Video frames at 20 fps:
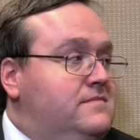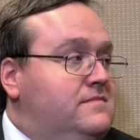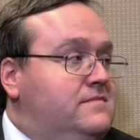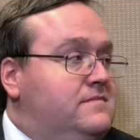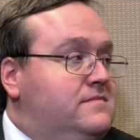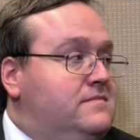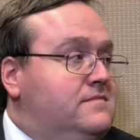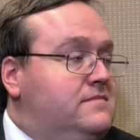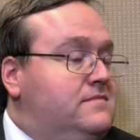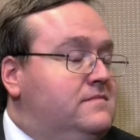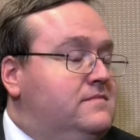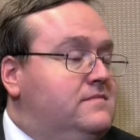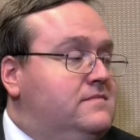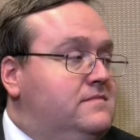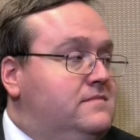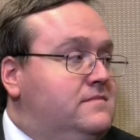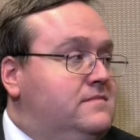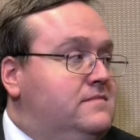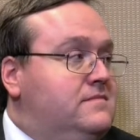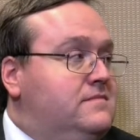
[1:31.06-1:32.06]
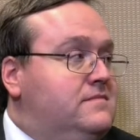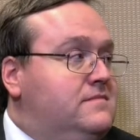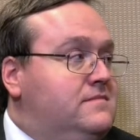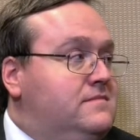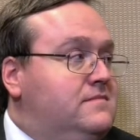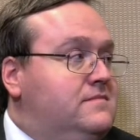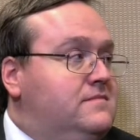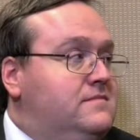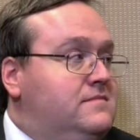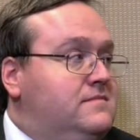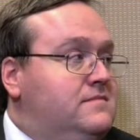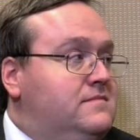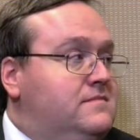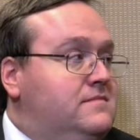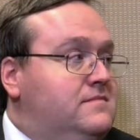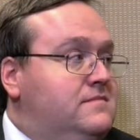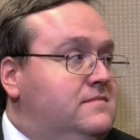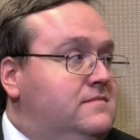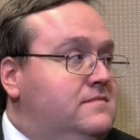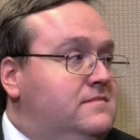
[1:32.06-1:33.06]

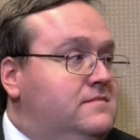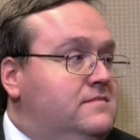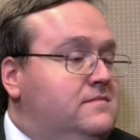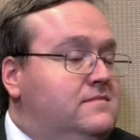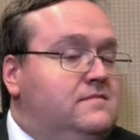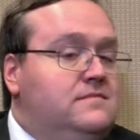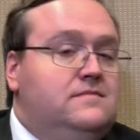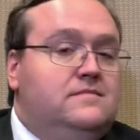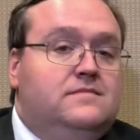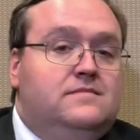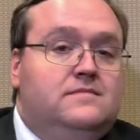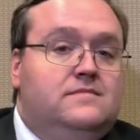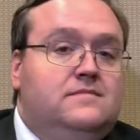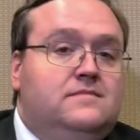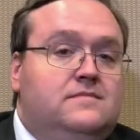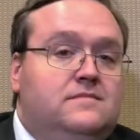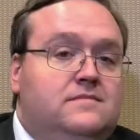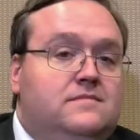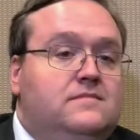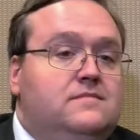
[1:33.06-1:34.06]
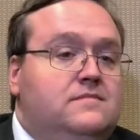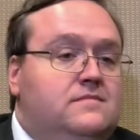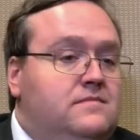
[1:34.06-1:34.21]
(silent)